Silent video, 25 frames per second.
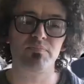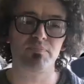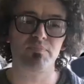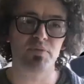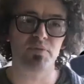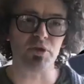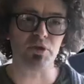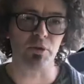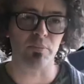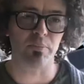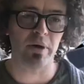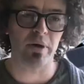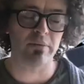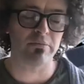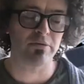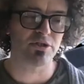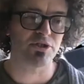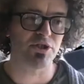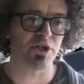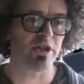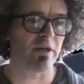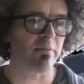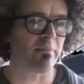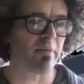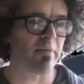So
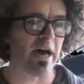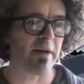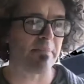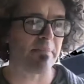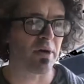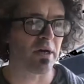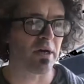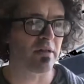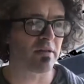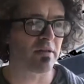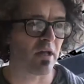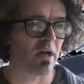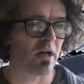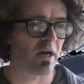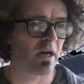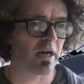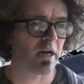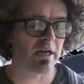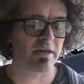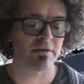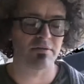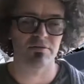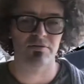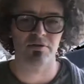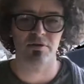publishing the map
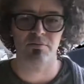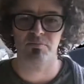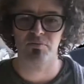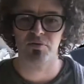online